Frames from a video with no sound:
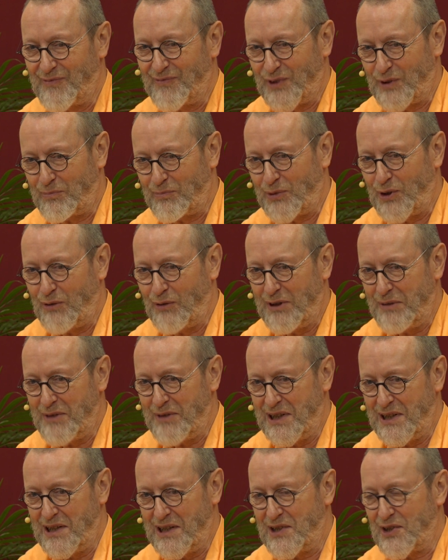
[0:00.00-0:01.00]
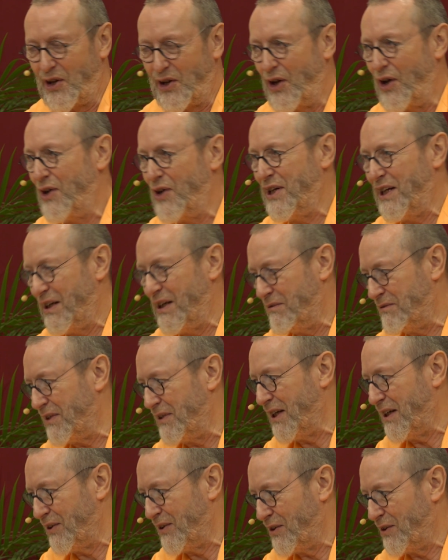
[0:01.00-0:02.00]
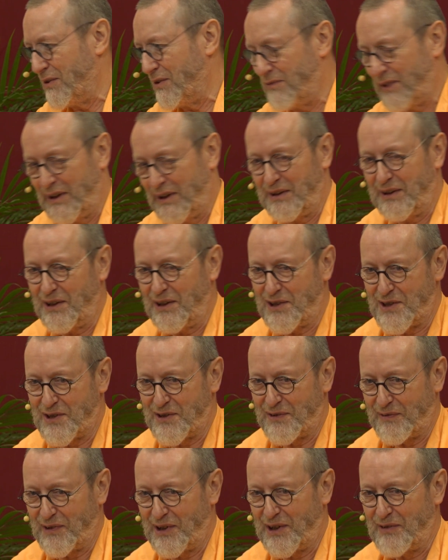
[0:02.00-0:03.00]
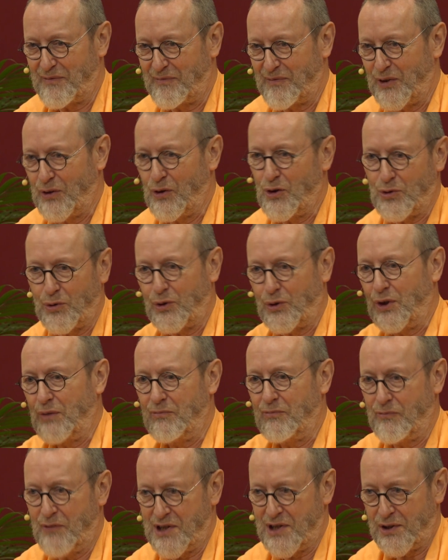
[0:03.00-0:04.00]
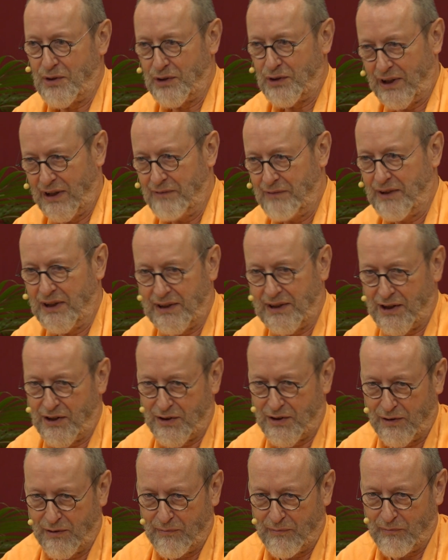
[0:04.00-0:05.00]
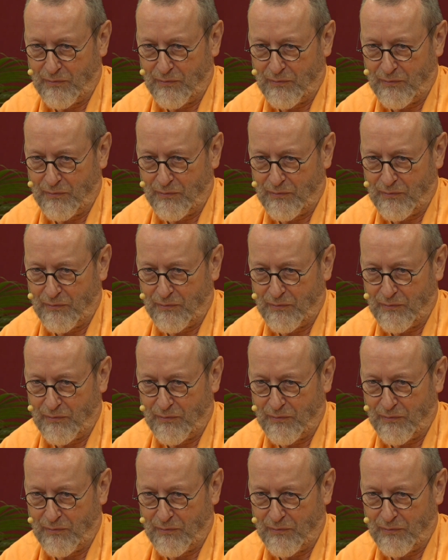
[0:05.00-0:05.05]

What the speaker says: The problem is these uninvited vrittis, those who come without invitation.